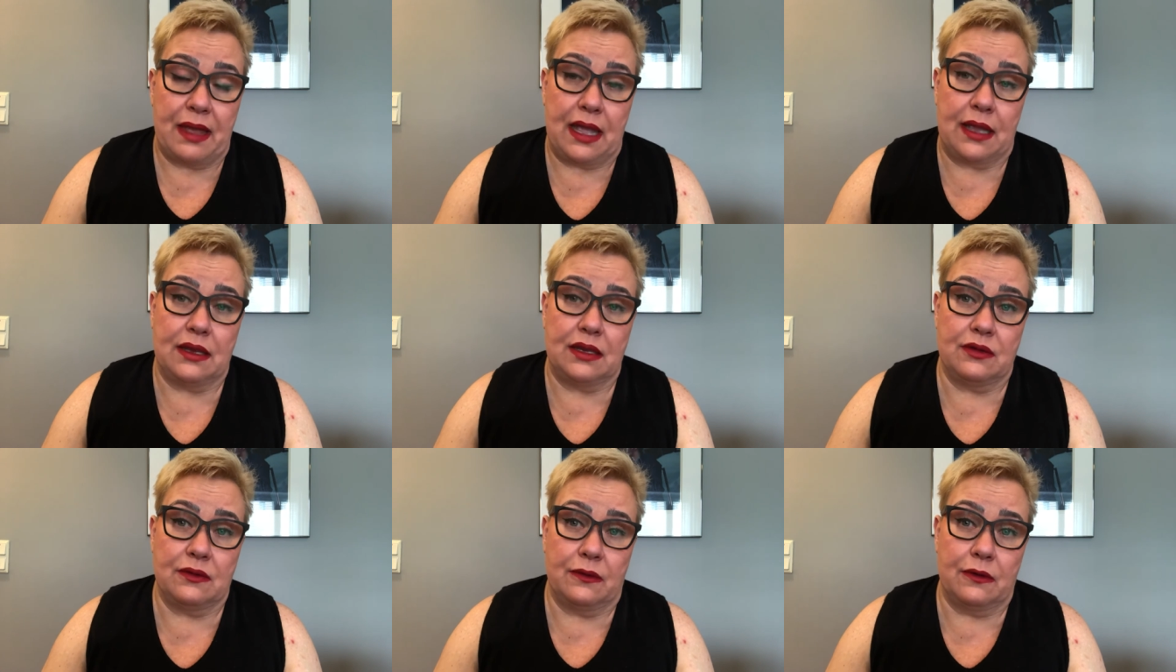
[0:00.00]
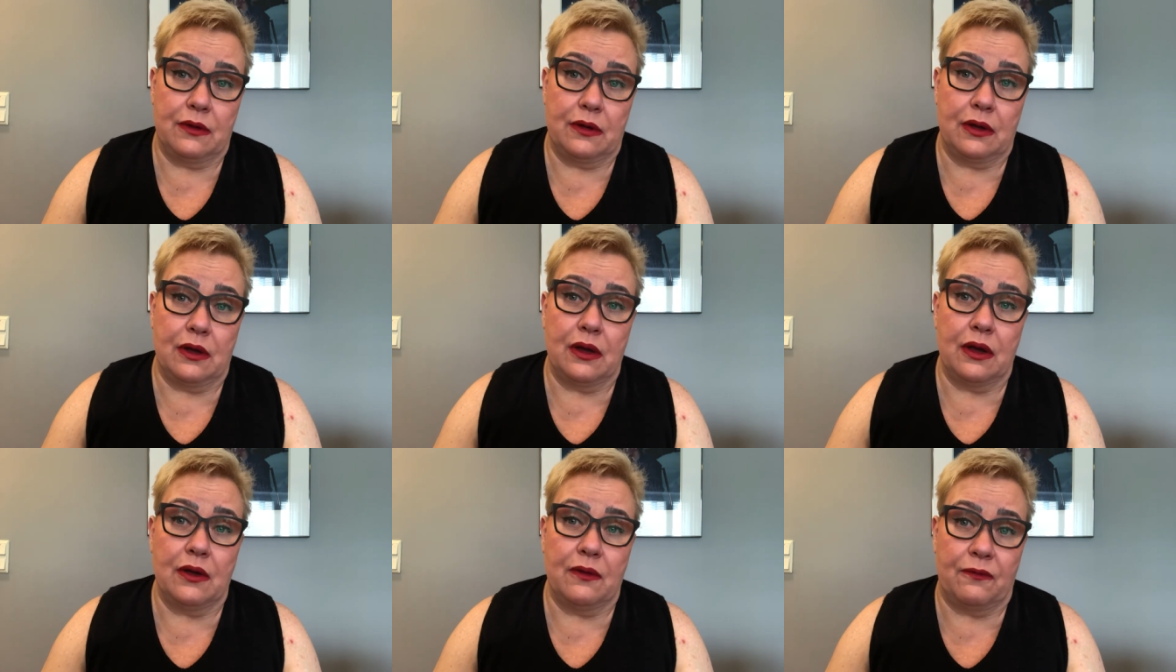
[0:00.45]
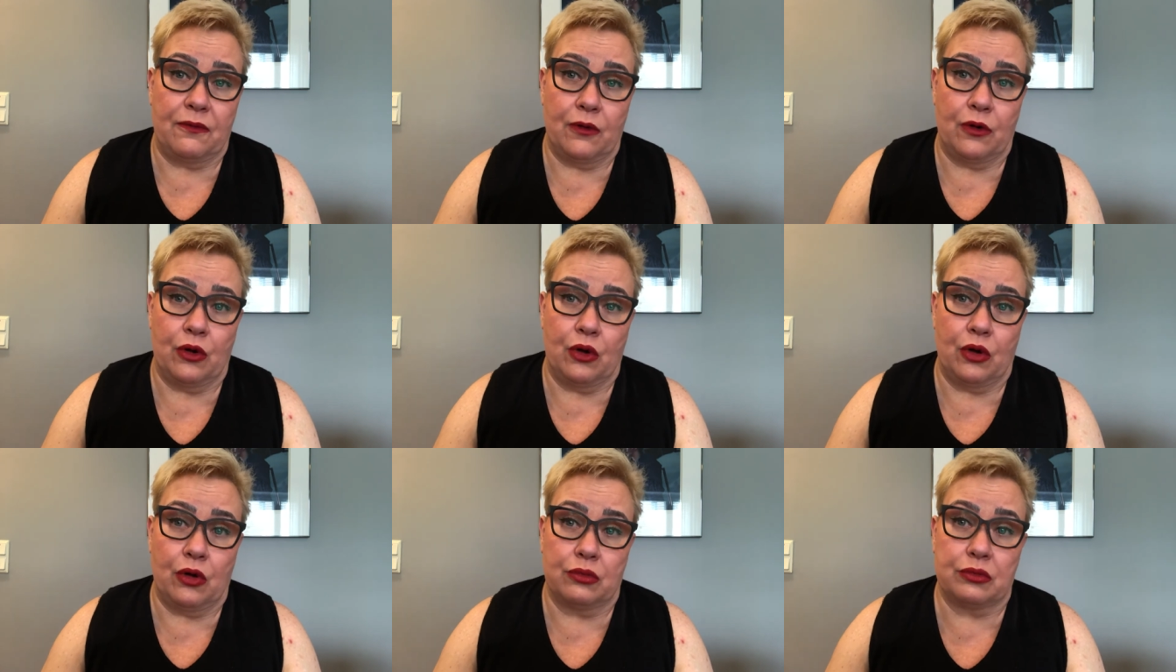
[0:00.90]
paid
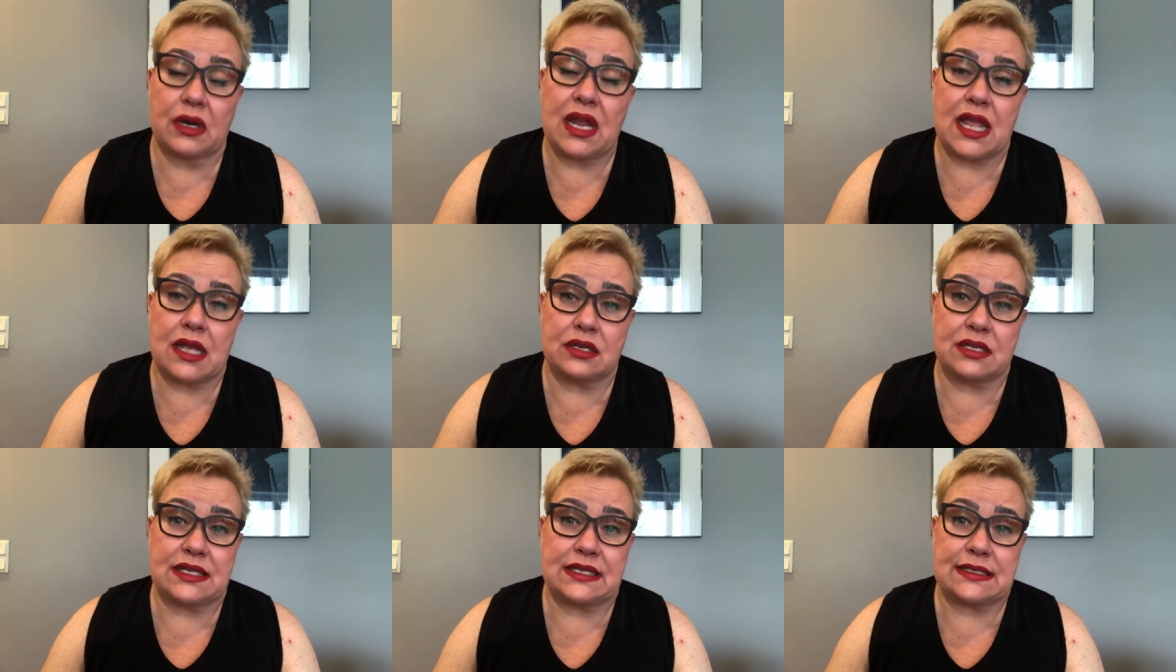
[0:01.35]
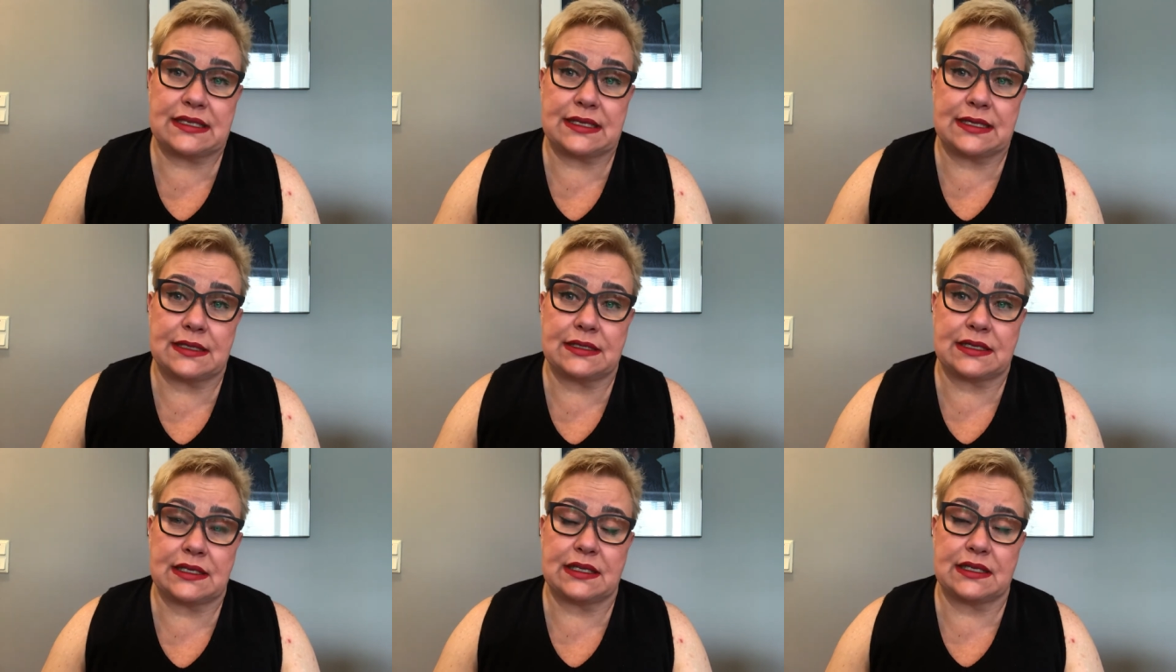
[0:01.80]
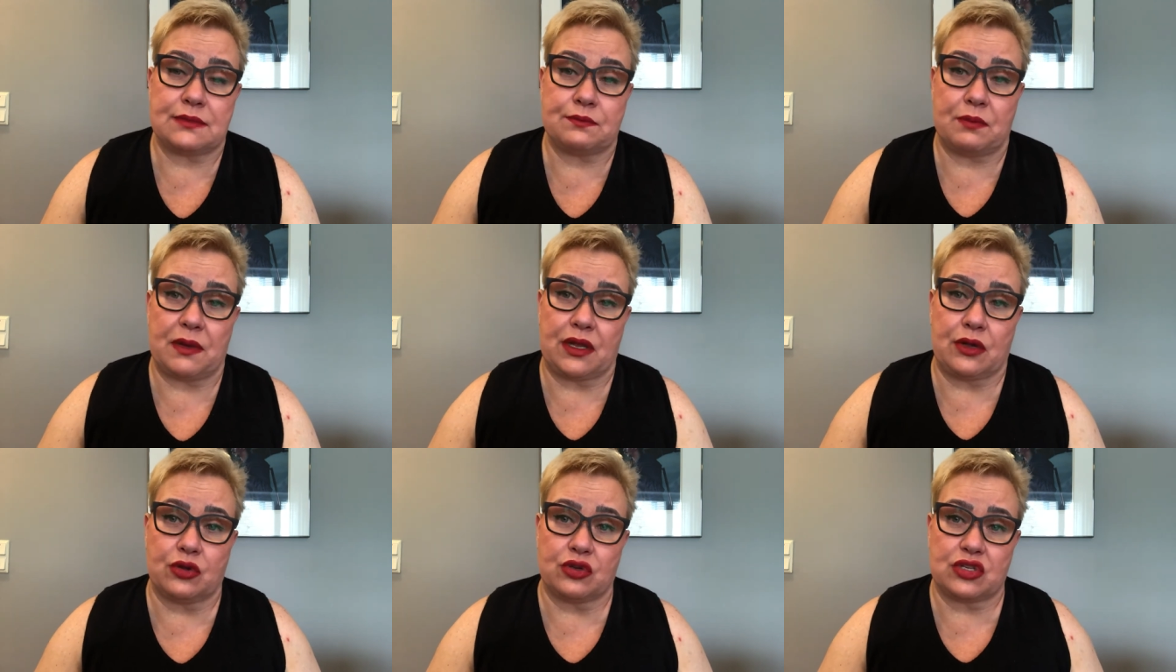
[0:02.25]
for rare diseases,
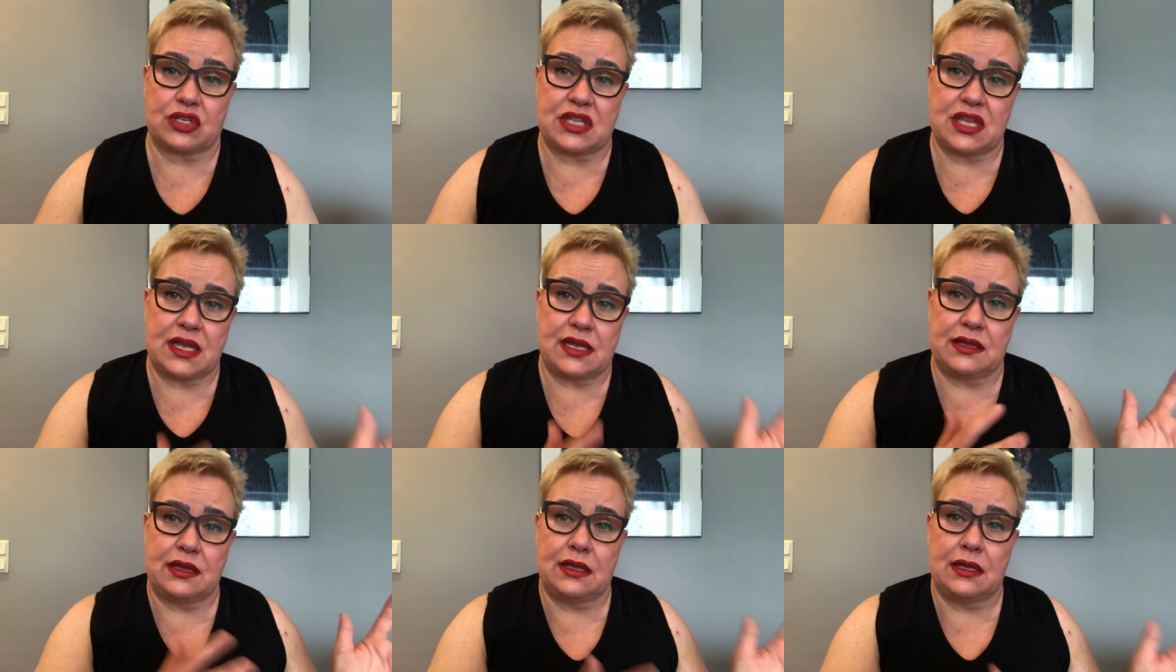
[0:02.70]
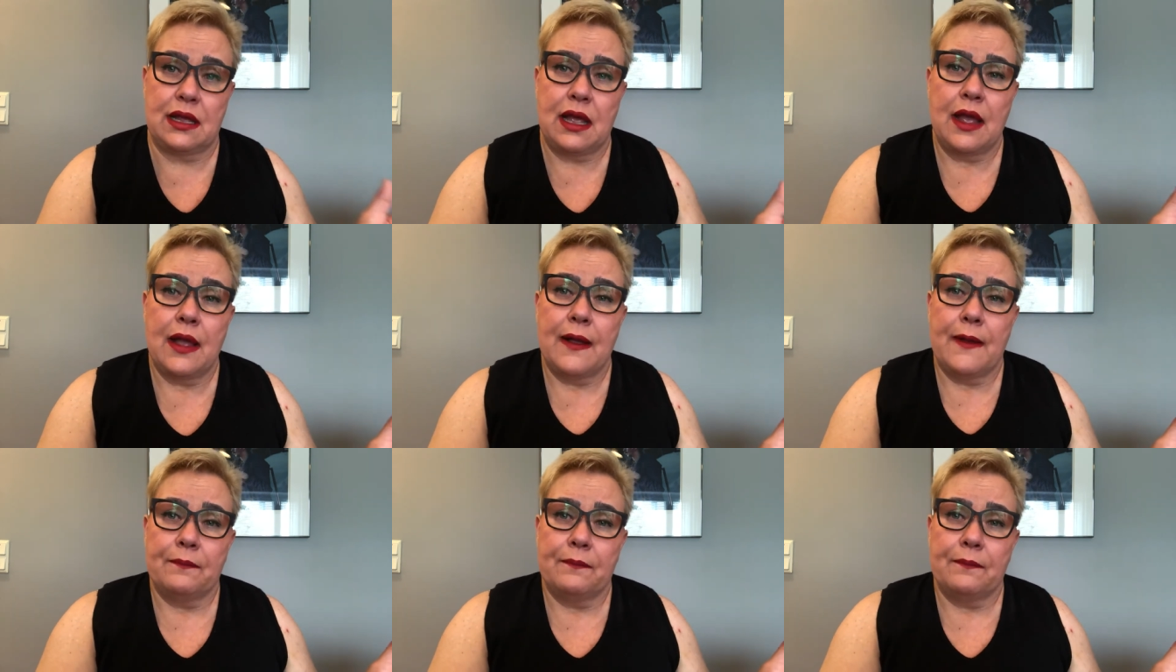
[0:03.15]
because then